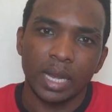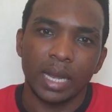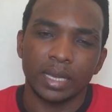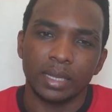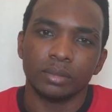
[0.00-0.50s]

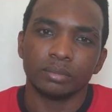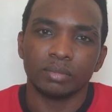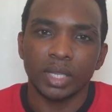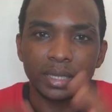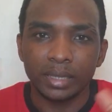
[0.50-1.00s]
again,
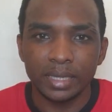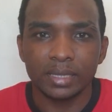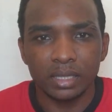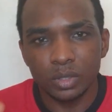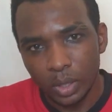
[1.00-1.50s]

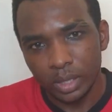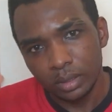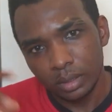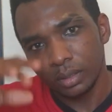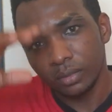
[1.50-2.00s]
this is
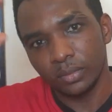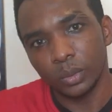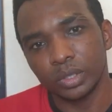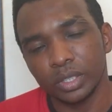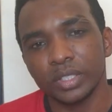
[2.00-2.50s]
what
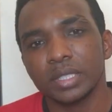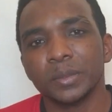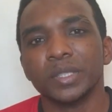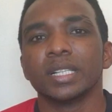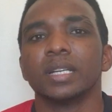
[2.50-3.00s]

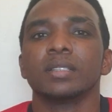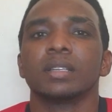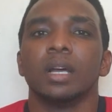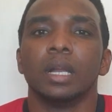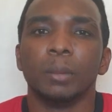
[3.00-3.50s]
photorespiration is
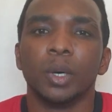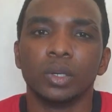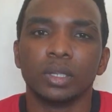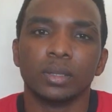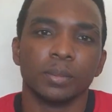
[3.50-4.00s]
all
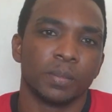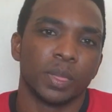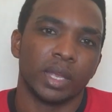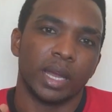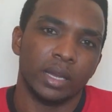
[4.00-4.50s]
about.
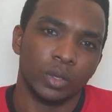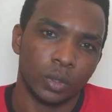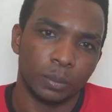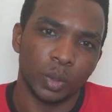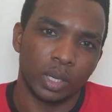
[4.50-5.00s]
I
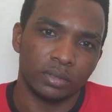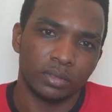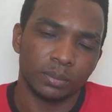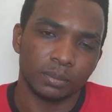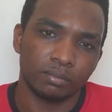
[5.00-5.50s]
hope you
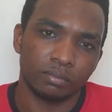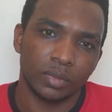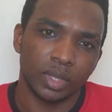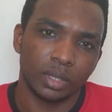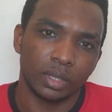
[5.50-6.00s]
have
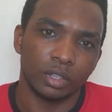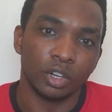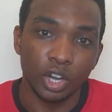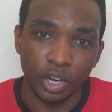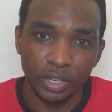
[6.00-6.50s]

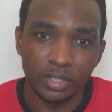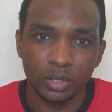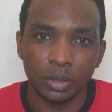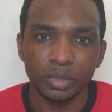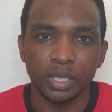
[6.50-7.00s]
learned
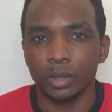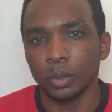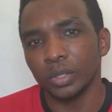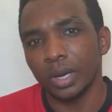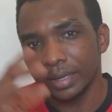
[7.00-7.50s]
something. I hope you